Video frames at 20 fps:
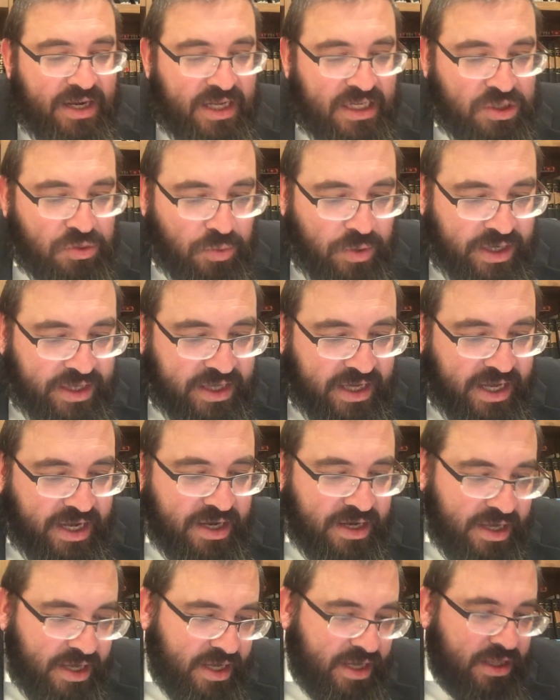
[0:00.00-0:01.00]
it's
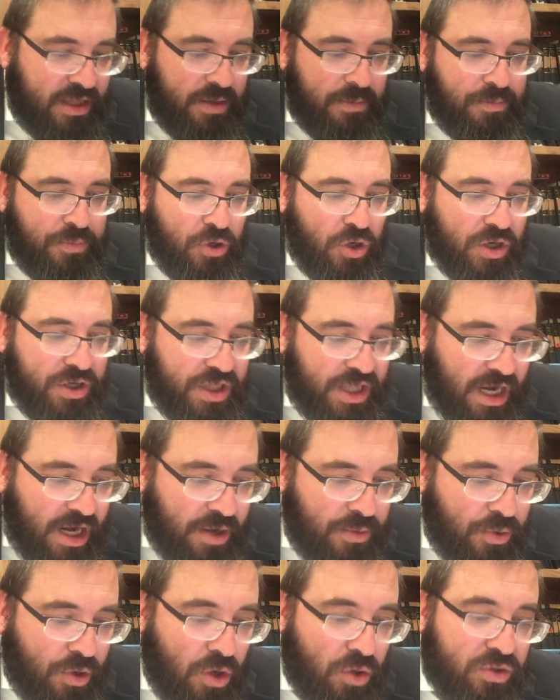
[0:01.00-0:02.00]
written in the book that
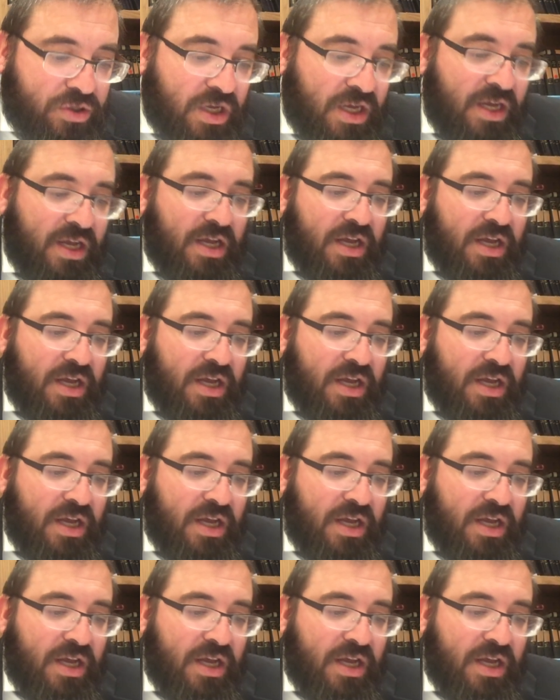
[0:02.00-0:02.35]
I wrote